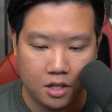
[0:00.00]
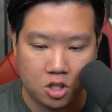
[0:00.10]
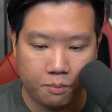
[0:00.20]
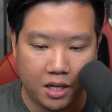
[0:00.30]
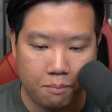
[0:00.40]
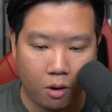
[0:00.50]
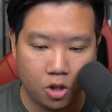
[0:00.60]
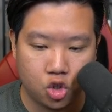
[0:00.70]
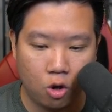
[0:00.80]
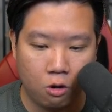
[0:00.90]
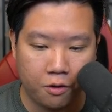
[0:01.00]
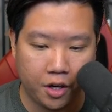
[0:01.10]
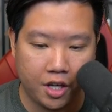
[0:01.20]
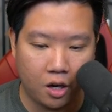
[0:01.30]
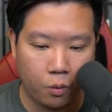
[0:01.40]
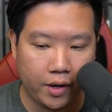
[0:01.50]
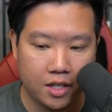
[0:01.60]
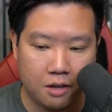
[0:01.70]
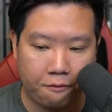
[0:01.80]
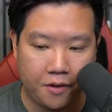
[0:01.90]
So I'm gonna march over here. We're gonna
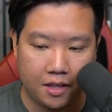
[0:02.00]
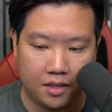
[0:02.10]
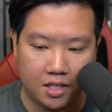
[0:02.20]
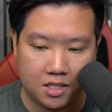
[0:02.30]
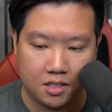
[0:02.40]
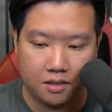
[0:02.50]
defeat this.